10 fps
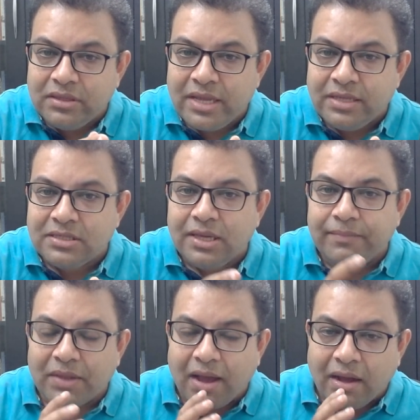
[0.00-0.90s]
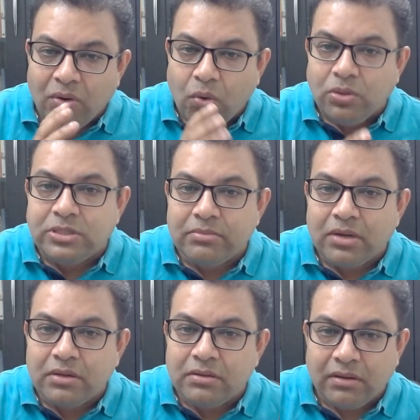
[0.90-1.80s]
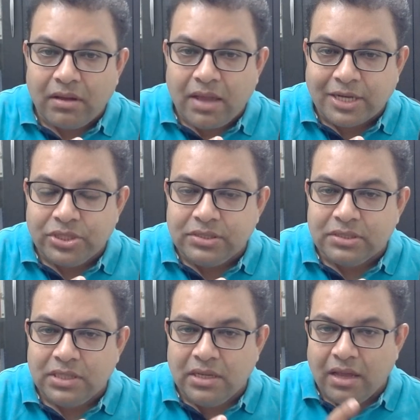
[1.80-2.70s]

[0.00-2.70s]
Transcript: things, unwholesome actions,